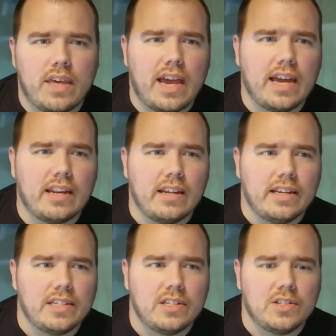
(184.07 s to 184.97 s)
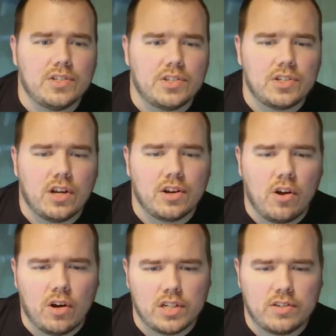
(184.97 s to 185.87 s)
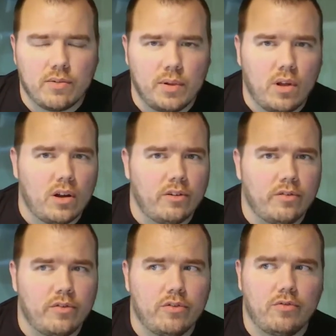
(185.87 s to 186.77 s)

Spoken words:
That is a cause from a lot of